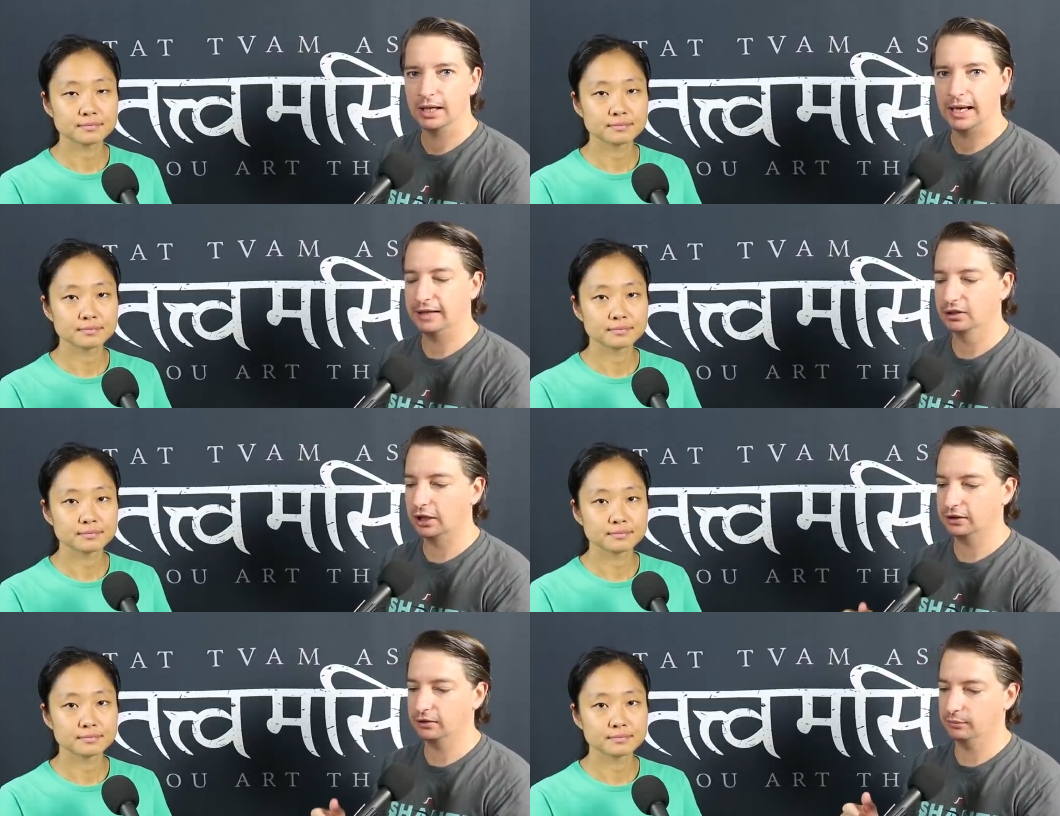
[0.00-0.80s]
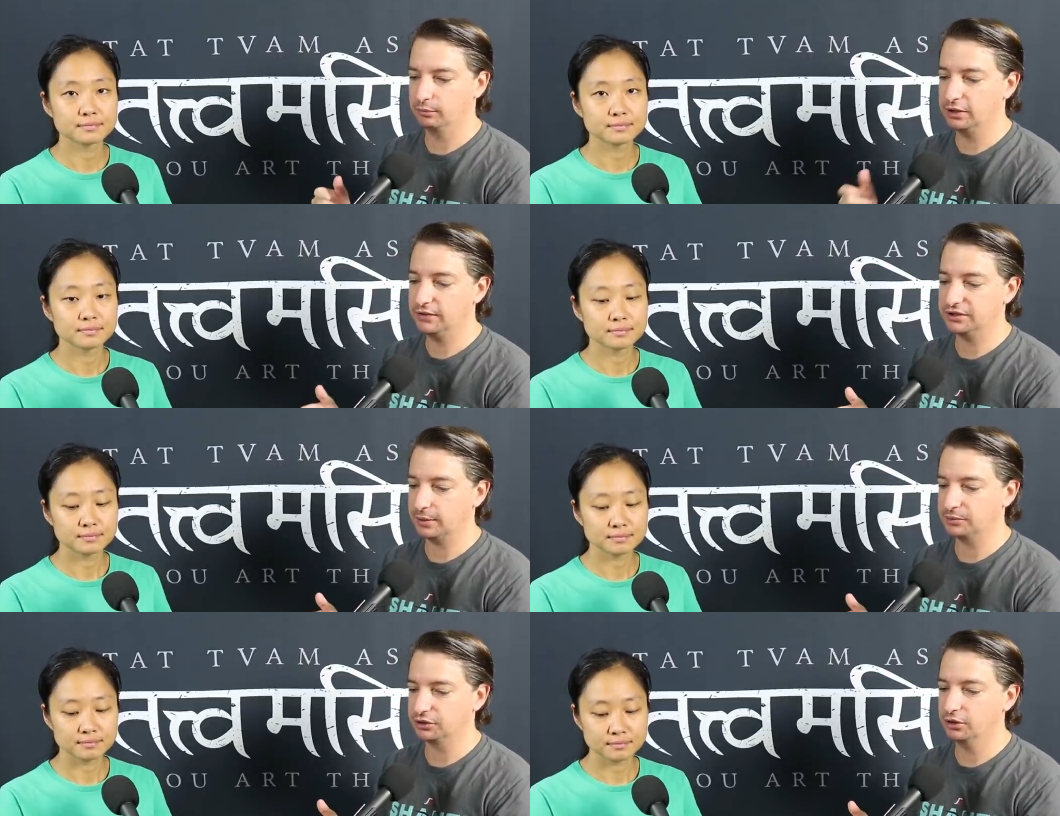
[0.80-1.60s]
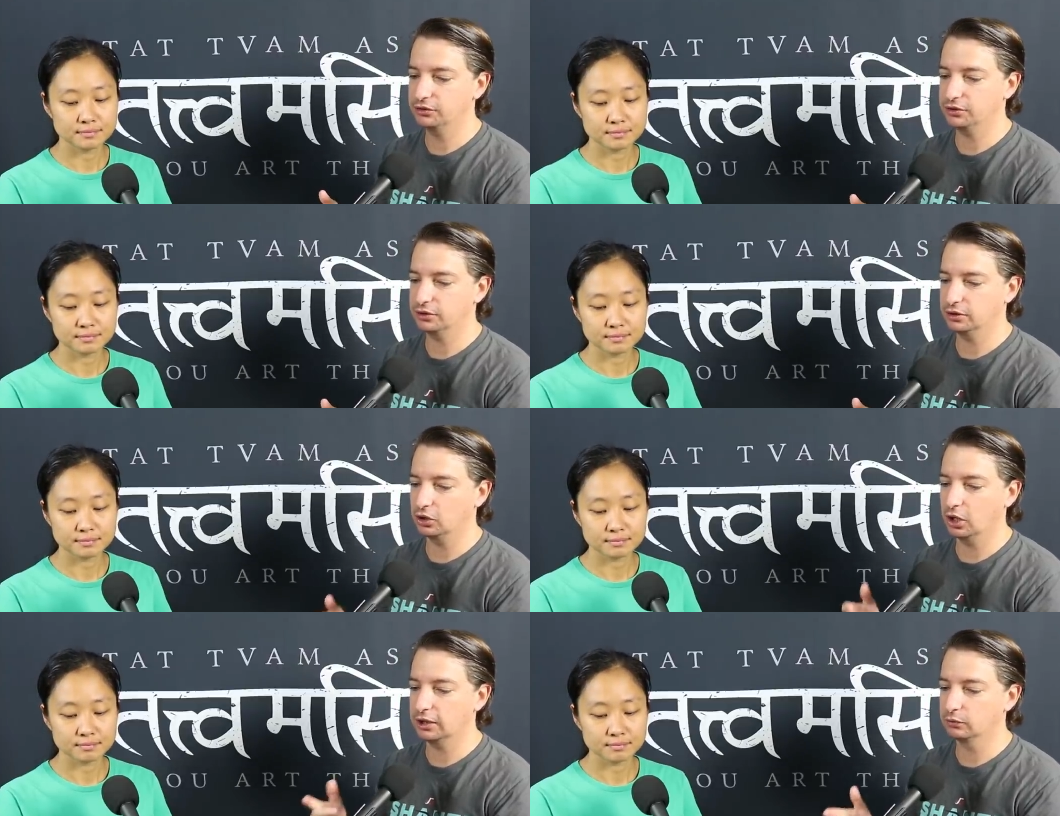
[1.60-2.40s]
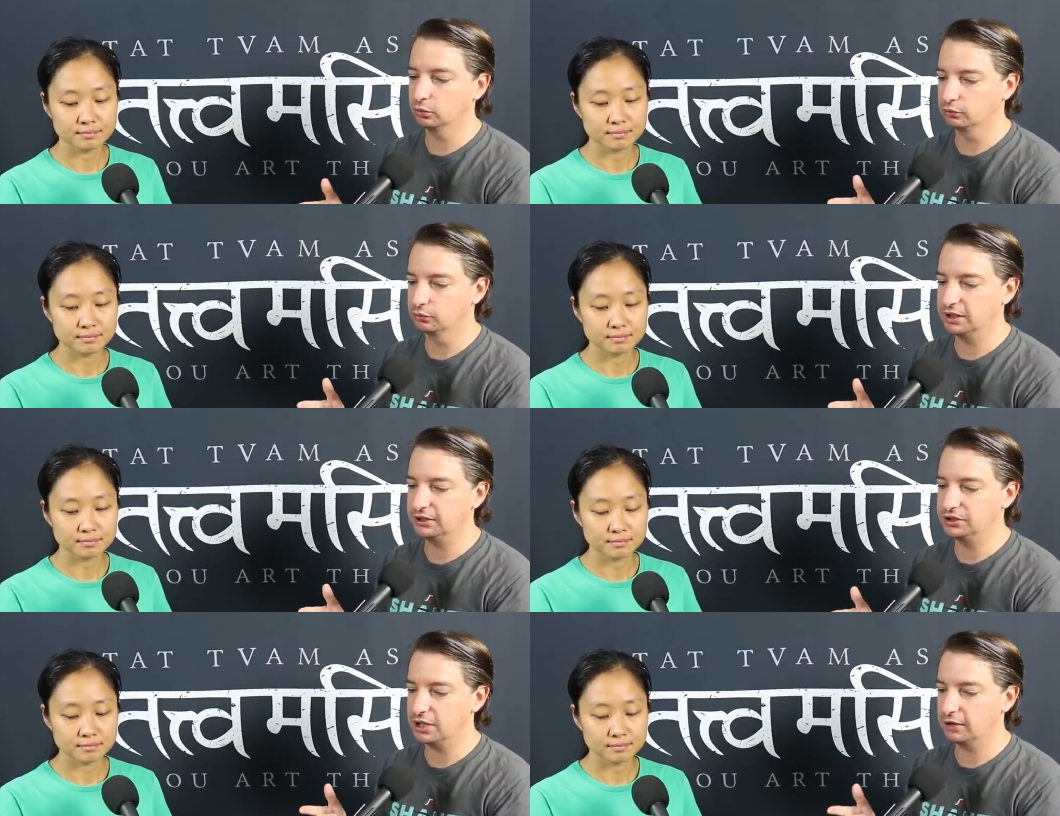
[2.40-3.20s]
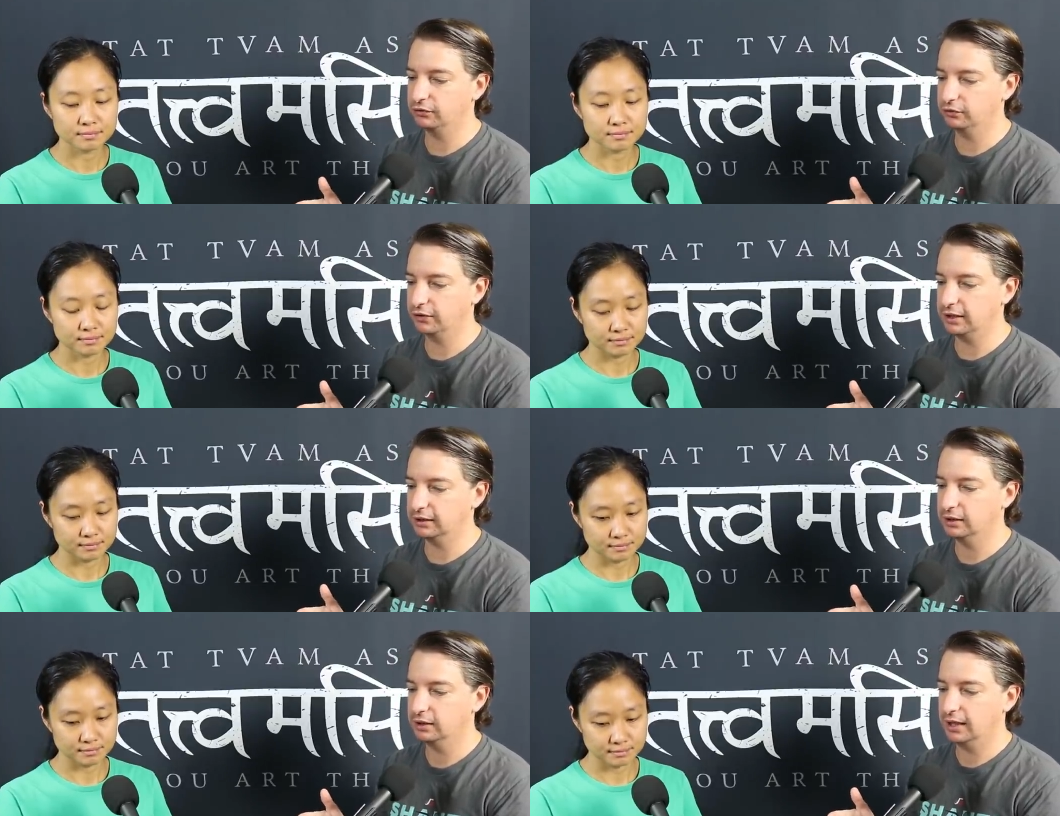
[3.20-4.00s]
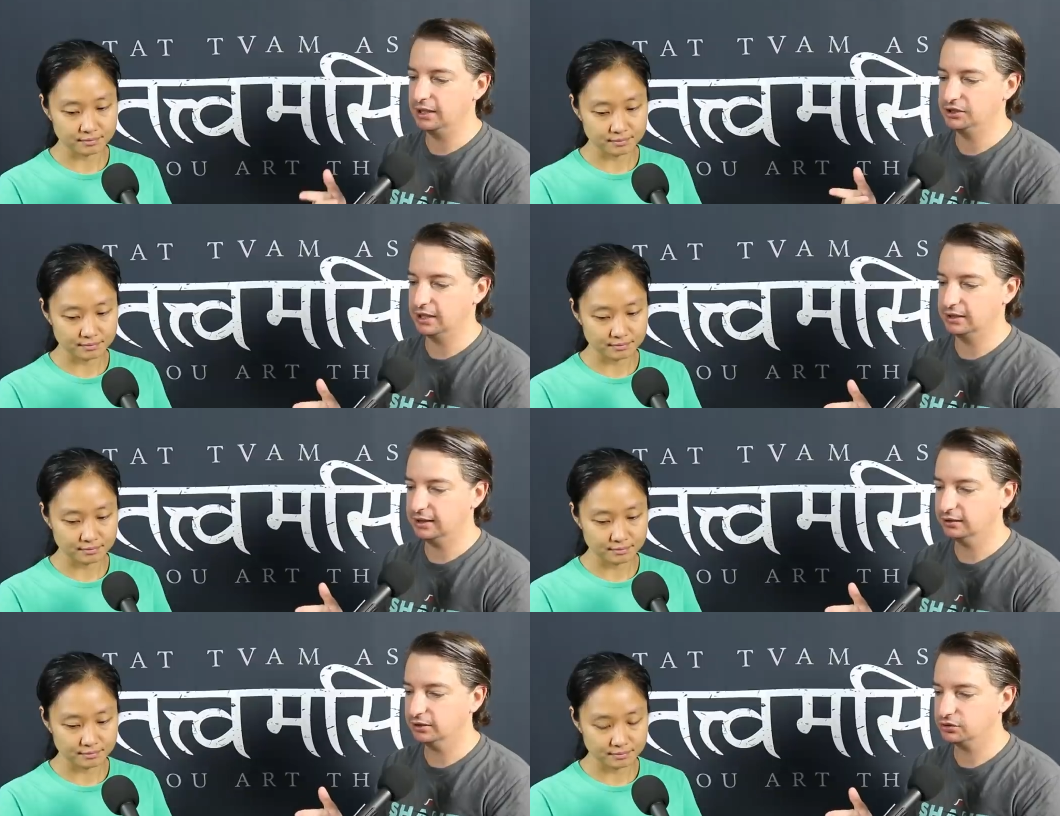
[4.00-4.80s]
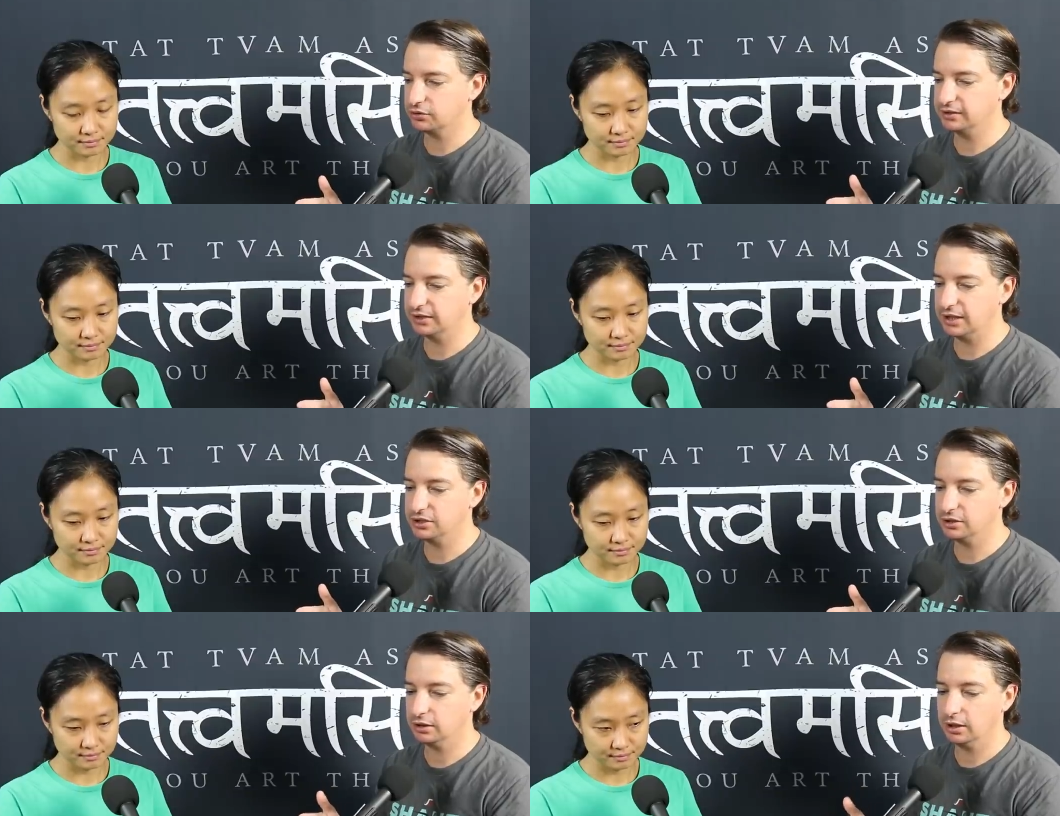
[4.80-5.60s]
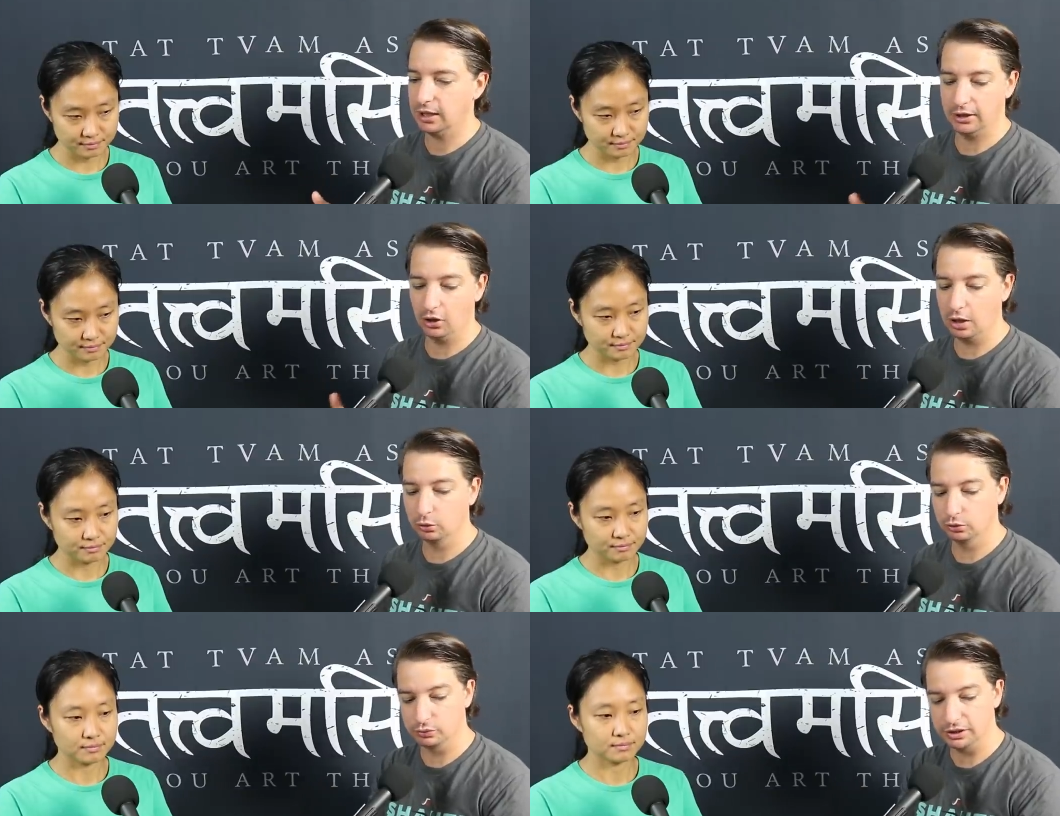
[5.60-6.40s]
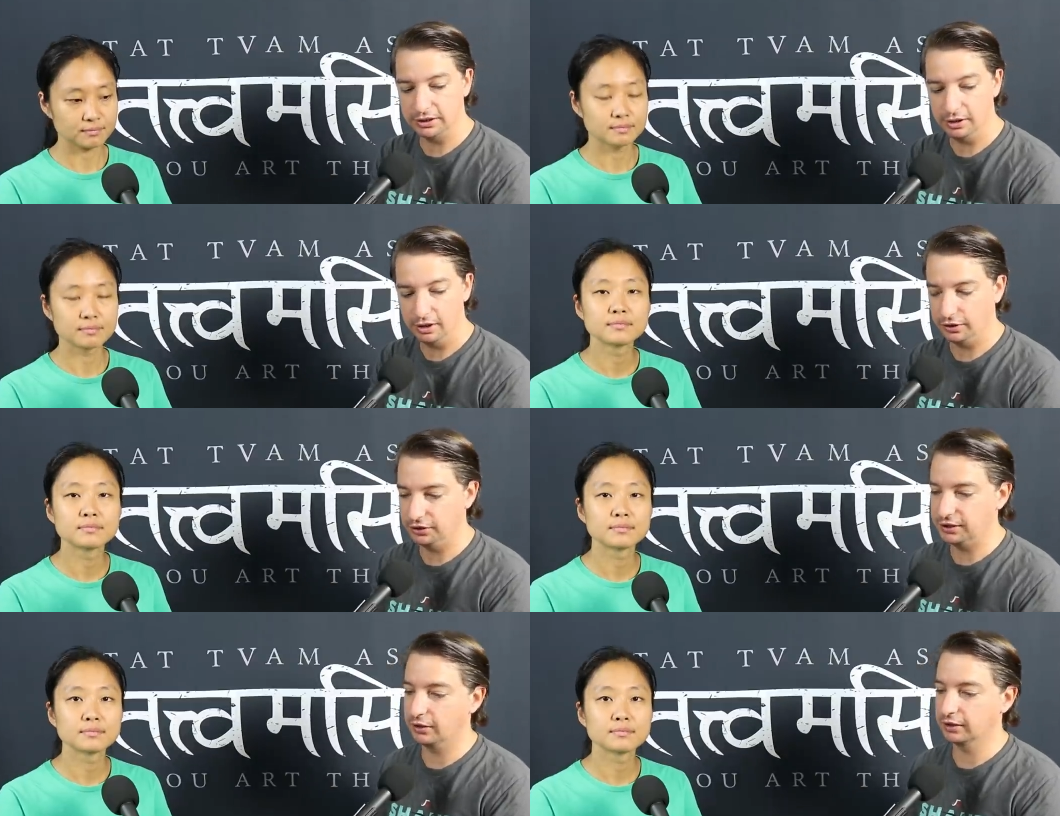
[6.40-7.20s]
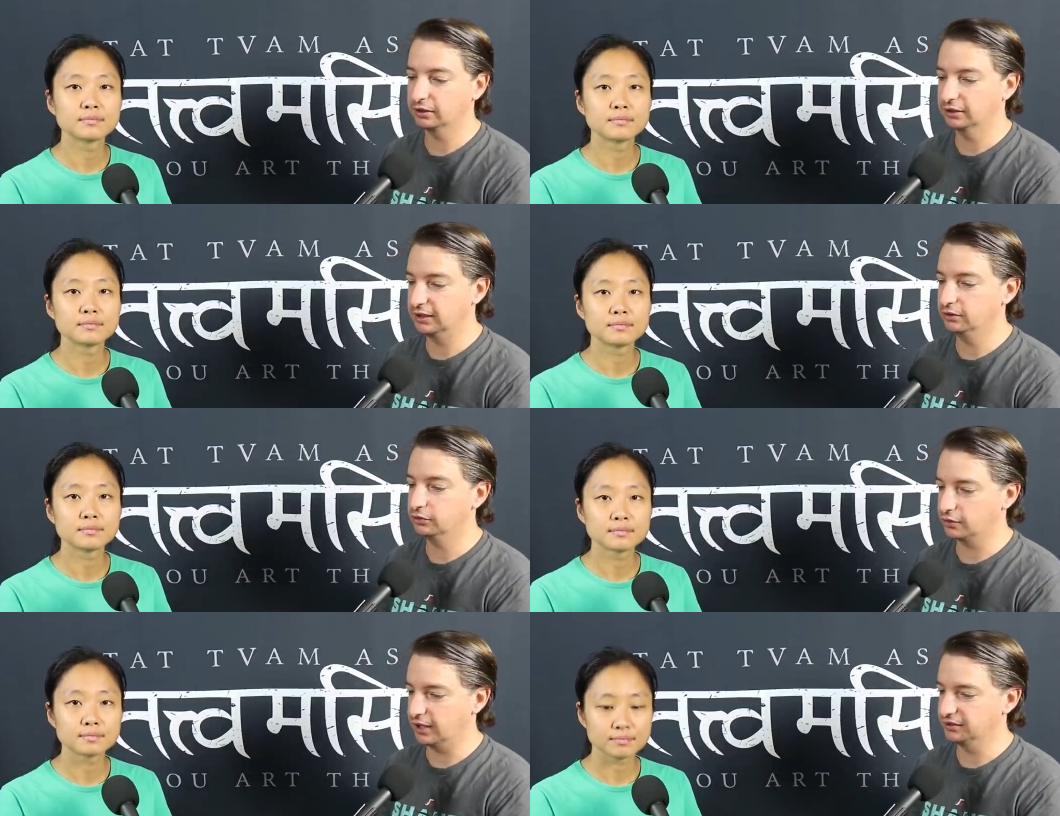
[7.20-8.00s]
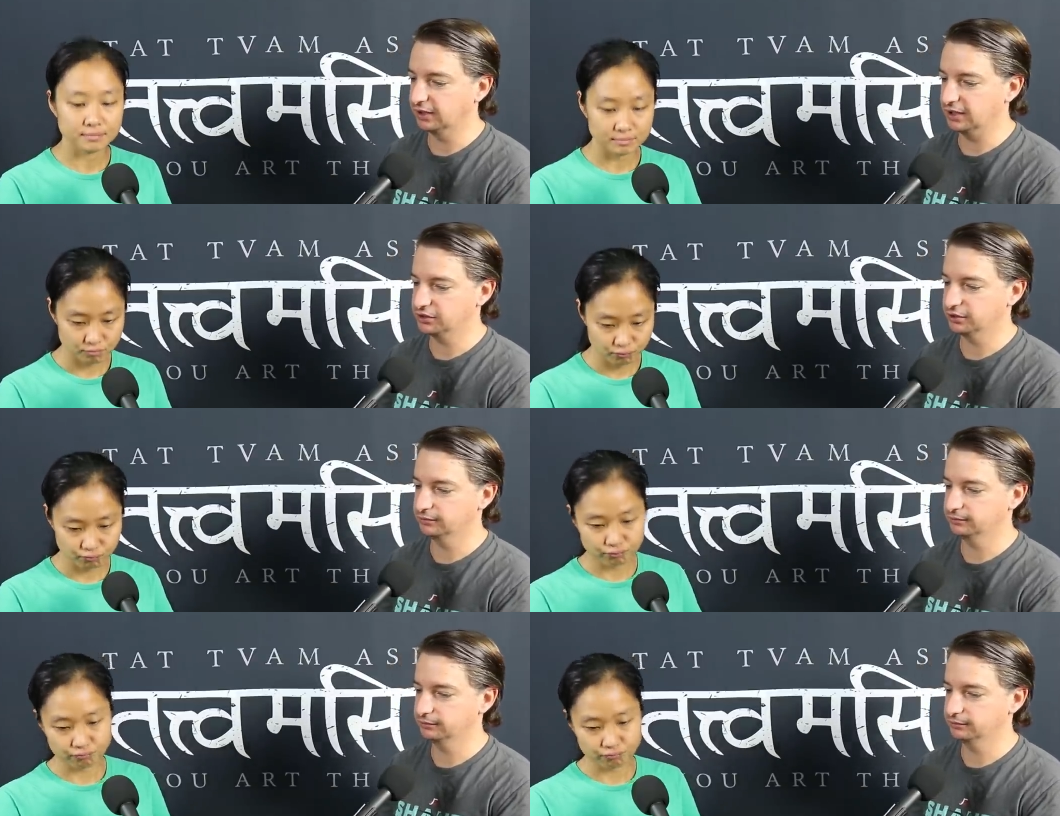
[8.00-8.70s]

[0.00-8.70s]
Speaker 1: And like the previous episodes, Guyang will read the Jia Fu Feng and Jane English translation, and I will read the Derek Lin translation.